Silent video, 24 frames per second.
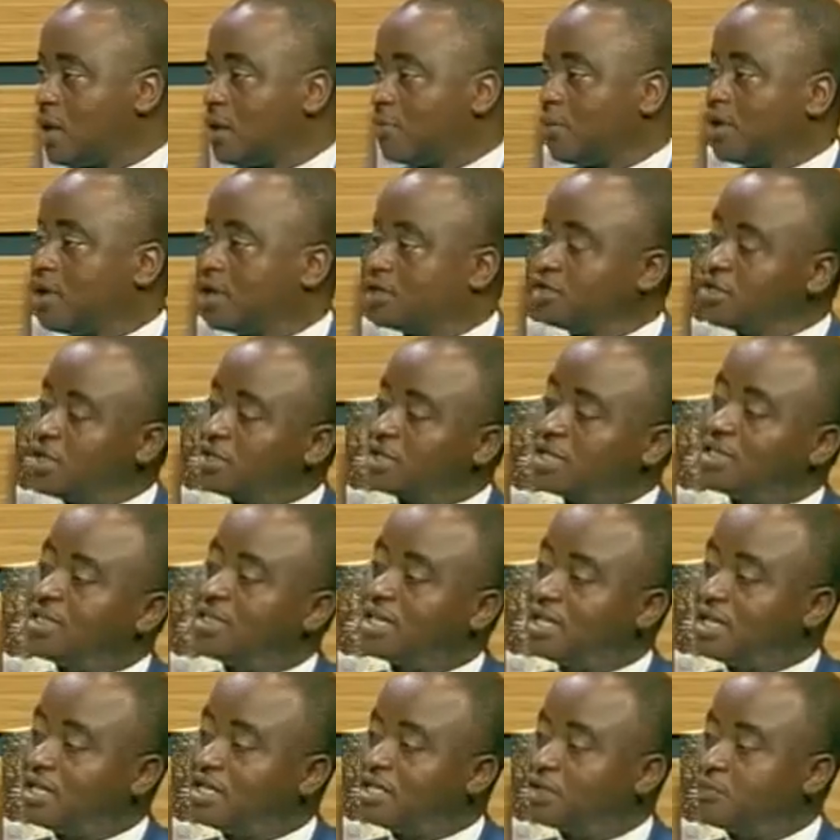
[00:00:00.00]
Because the other
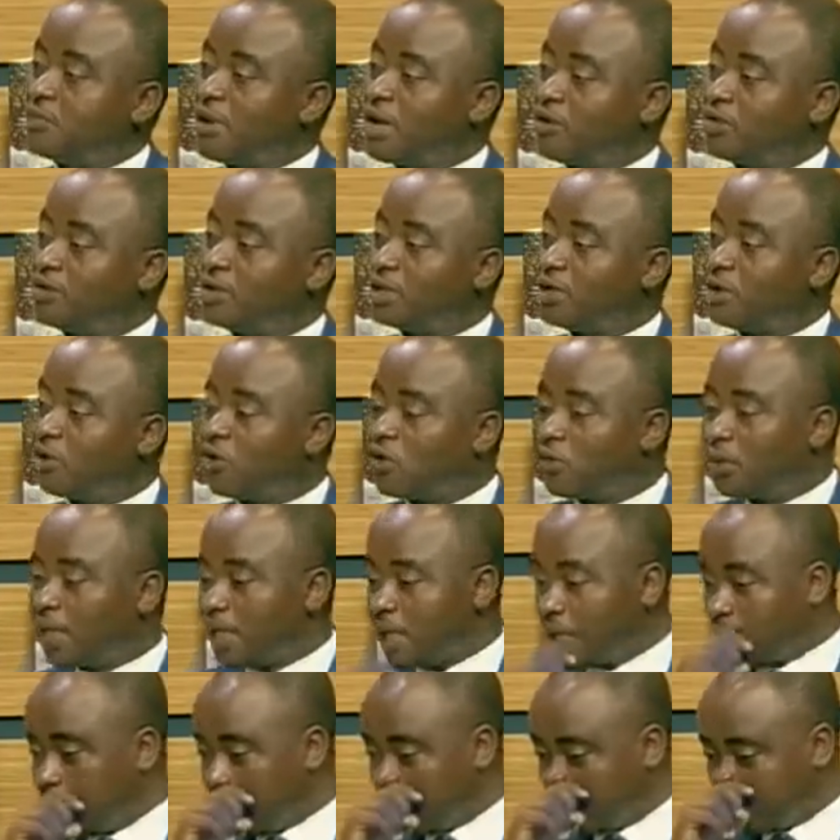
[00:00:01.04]
thing in this part of the globe,
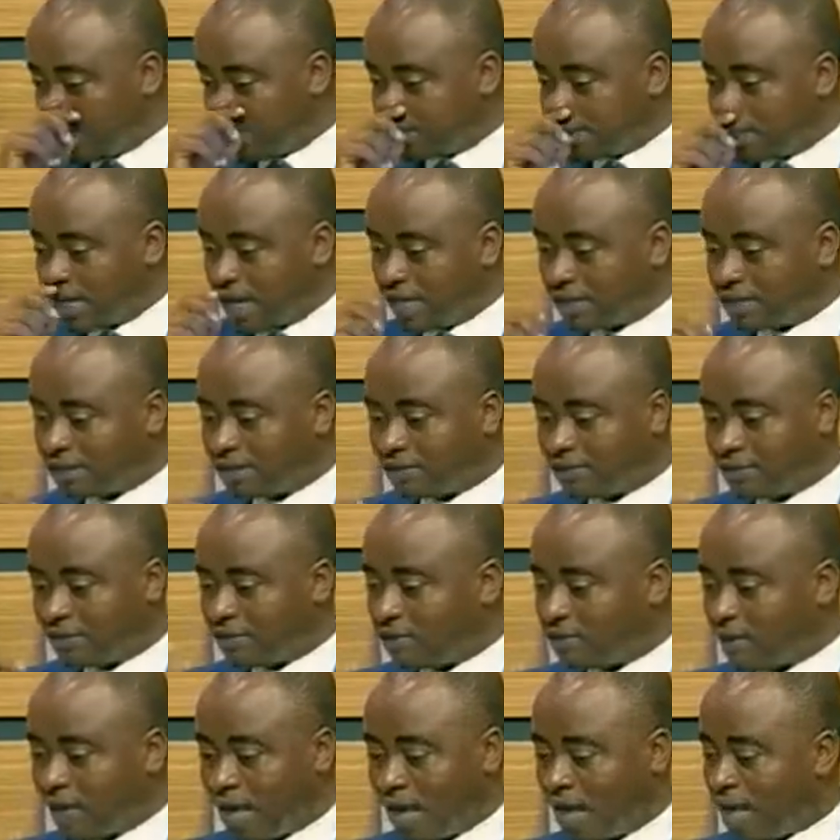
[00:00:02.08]
again, is that
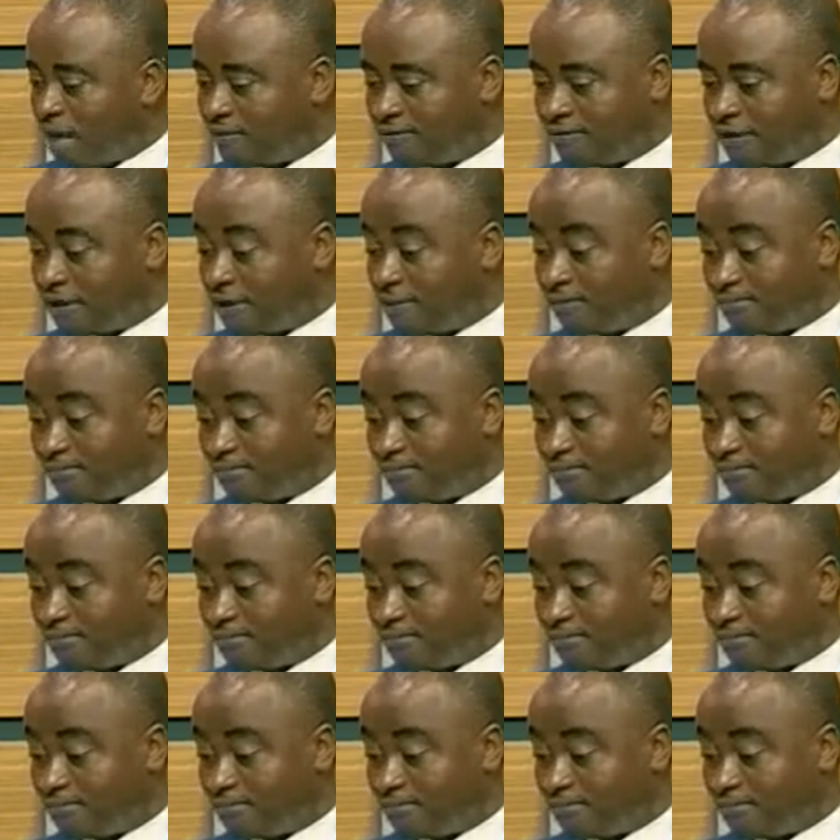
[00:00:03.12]
we have